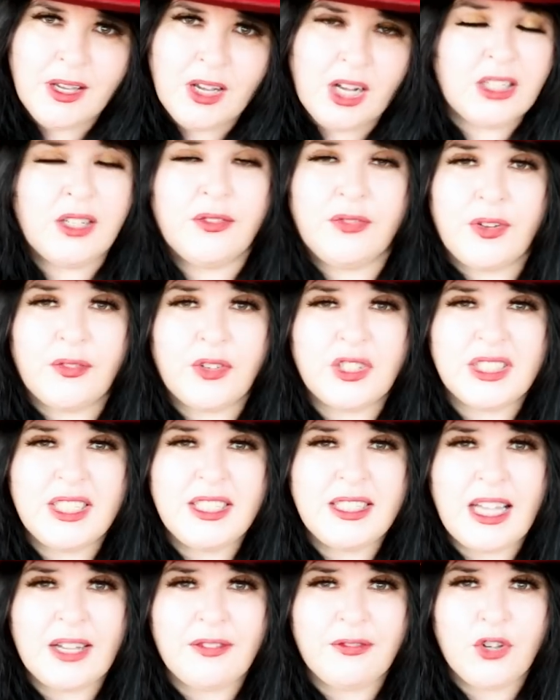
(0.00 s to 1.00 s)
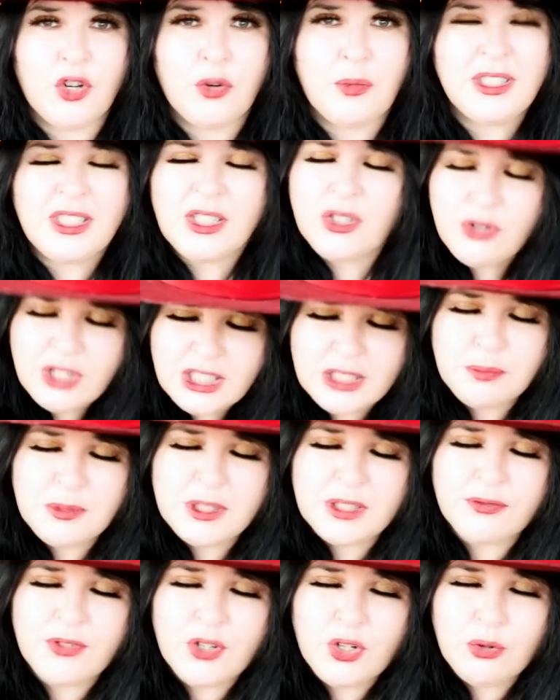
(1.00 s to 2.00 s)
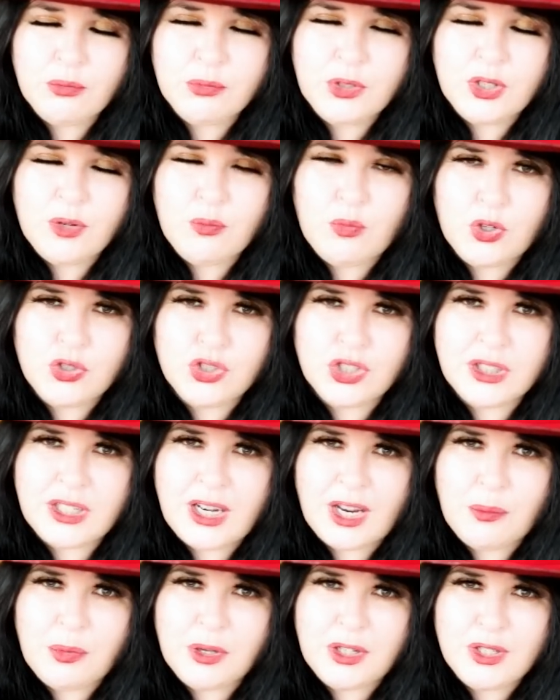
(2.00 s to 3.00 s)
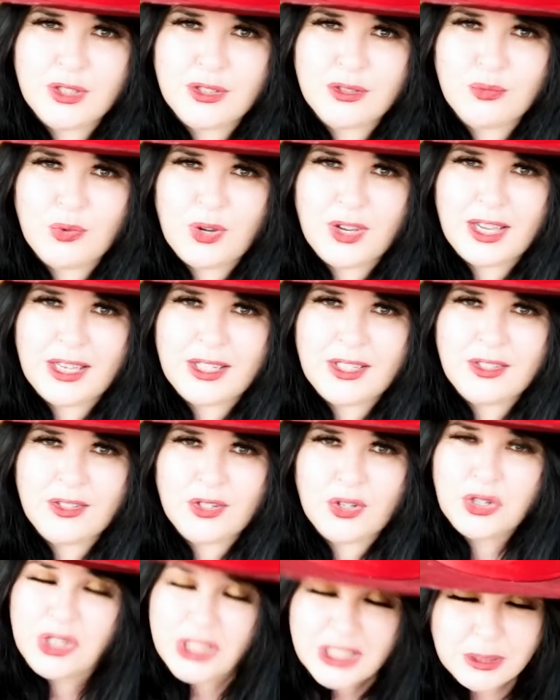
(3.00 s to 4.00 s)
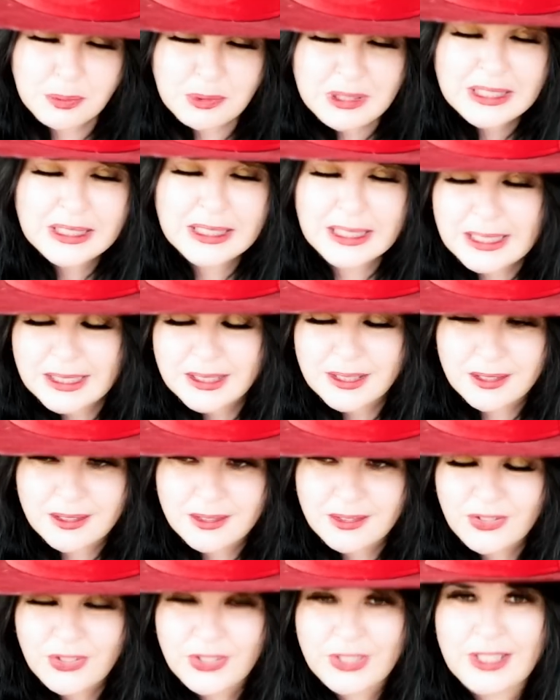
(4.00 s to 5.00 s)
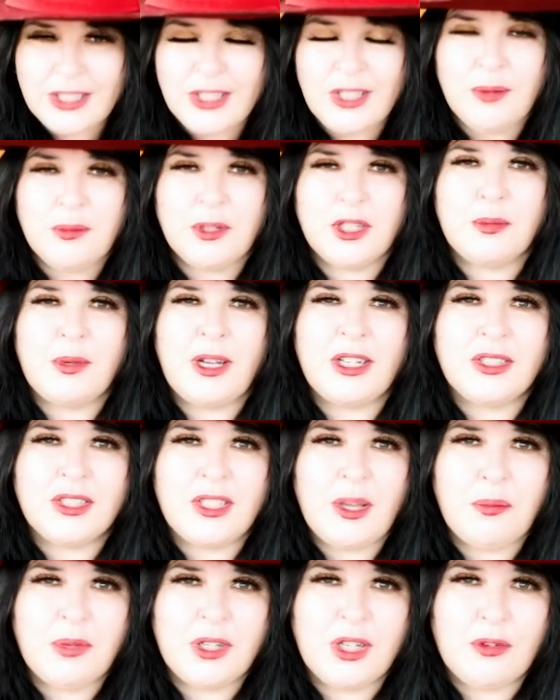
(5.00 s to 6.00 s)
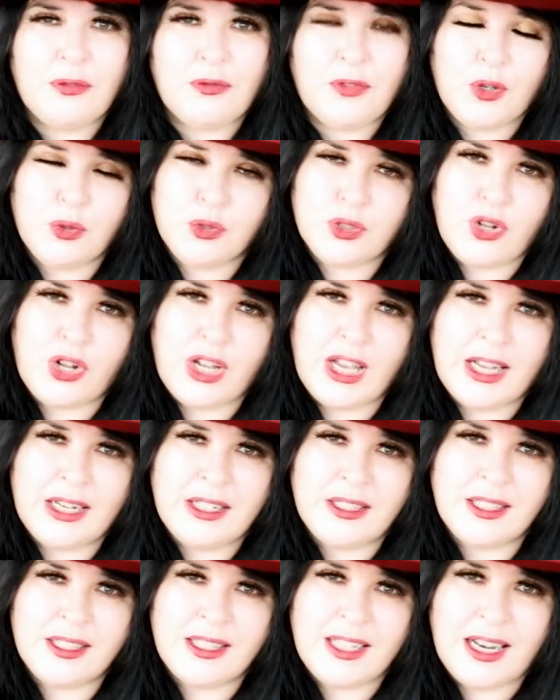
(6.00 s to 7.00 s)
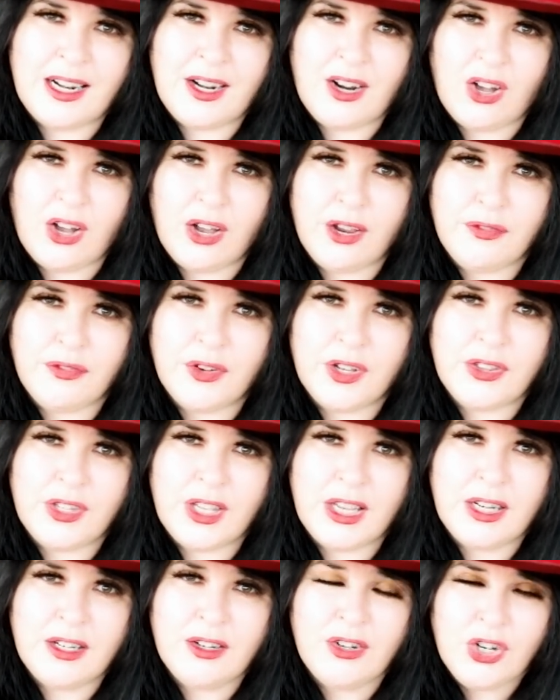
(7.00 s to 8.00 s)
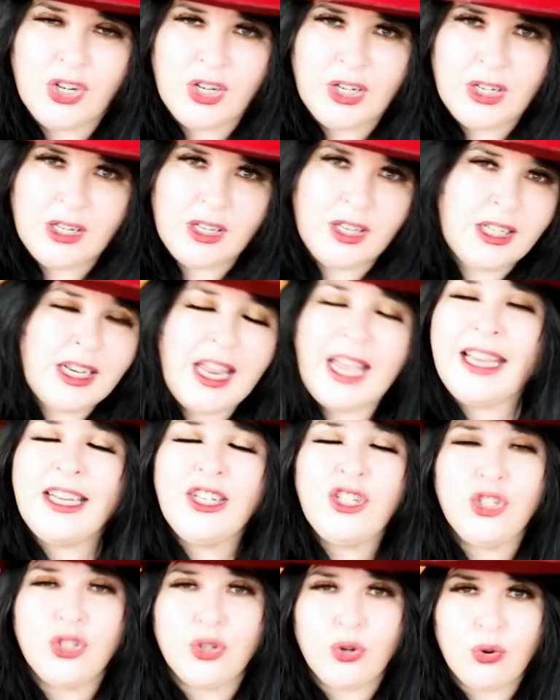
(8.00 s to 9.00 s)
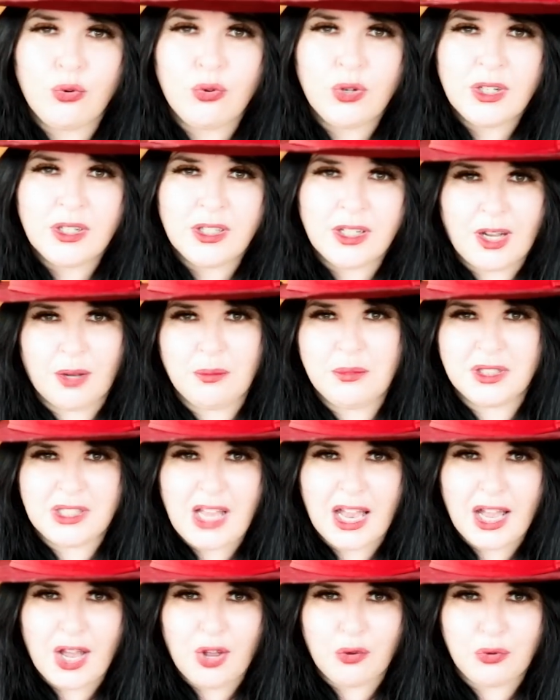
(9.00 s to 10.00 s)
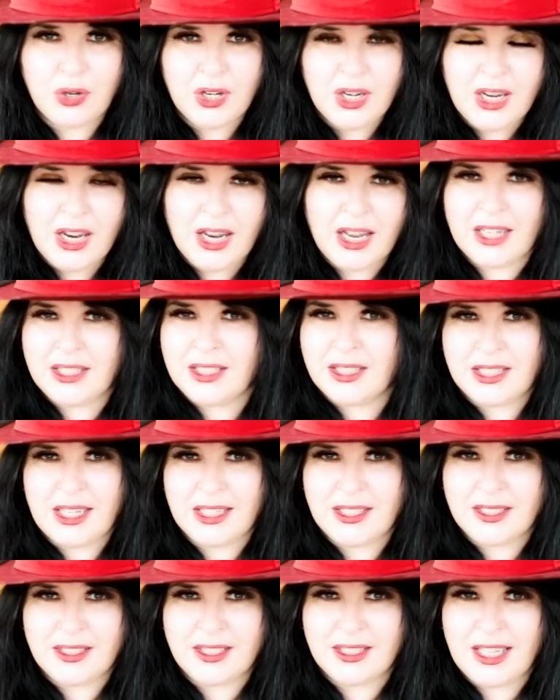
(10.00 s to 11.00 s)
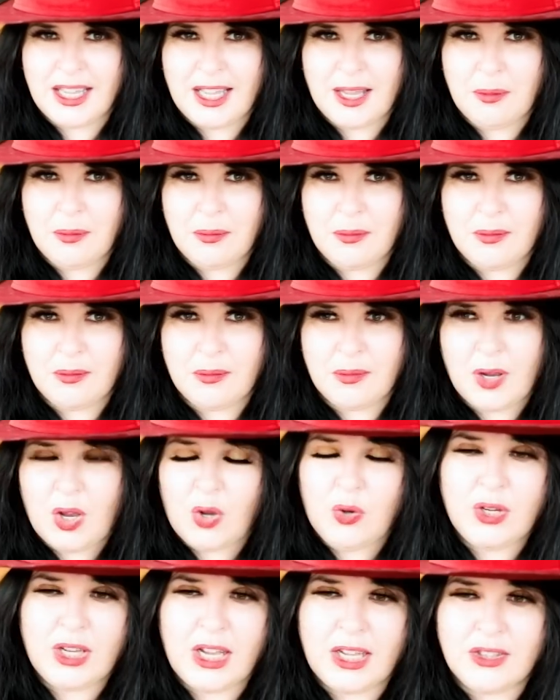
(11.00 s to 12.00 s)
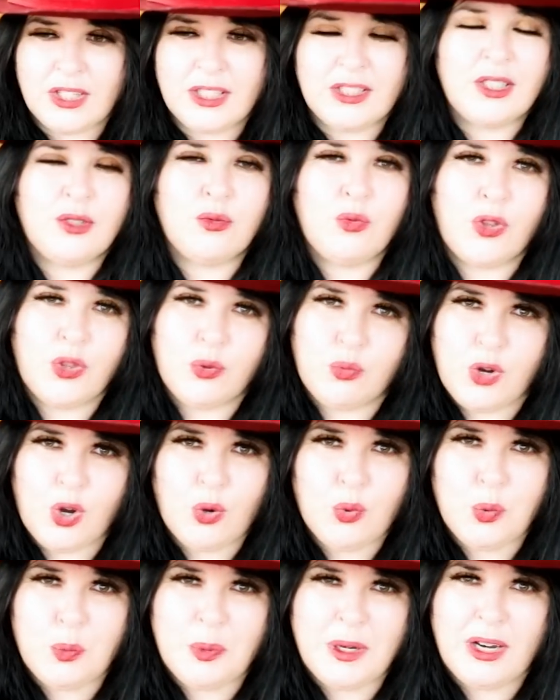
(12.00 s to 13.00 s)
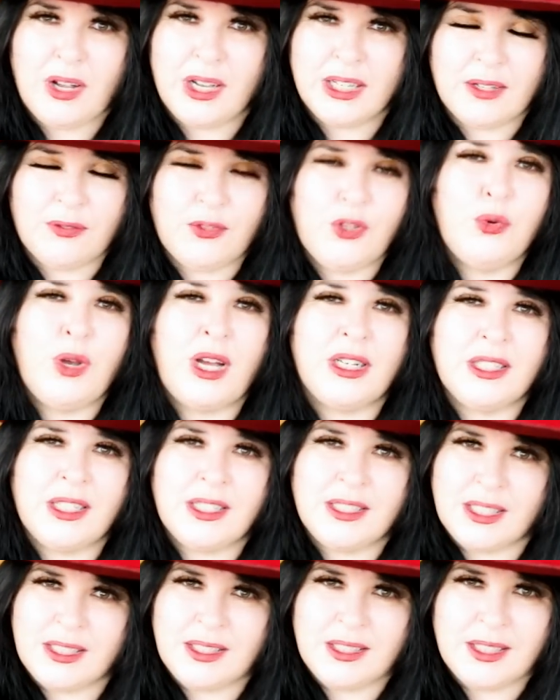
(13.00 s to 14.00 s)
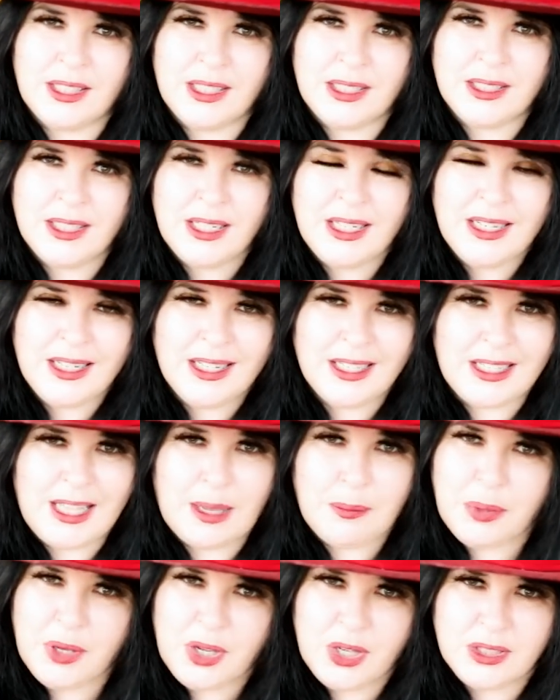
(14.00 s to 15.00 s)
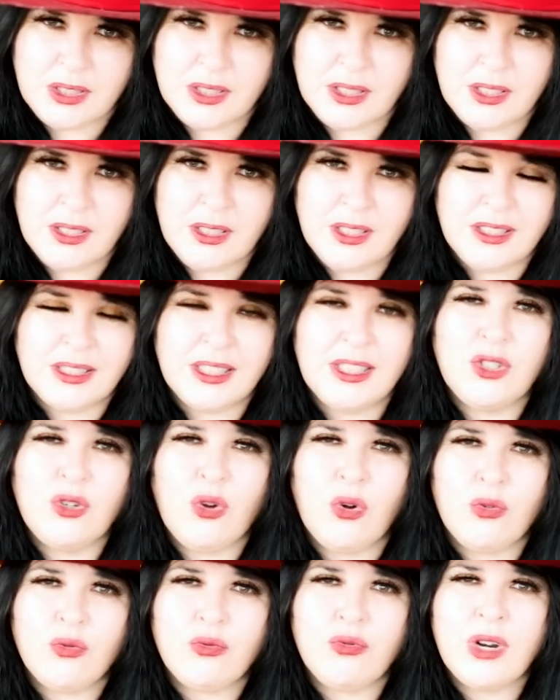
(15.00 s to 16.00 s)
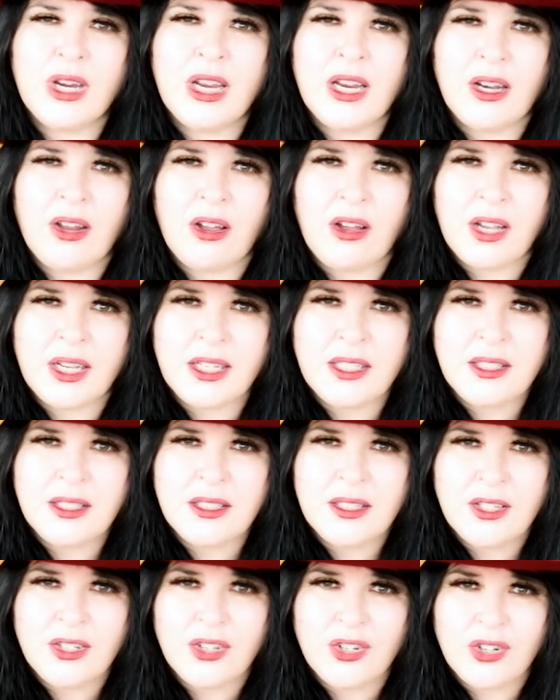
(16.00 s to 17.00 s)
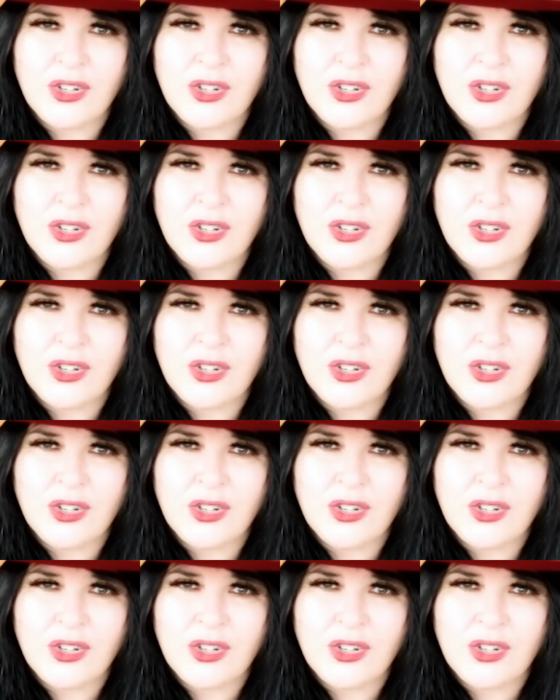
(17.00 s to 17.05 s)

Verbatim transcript: I don't know if you've ever seen that film. It's a Christmas film. You can watch it now because we're in Christmas season. But it's about somebody who feels like ending their life, and then an angel comes down and says to them, okay, this is what the world would be like if you hadn't existed. And that person did not realise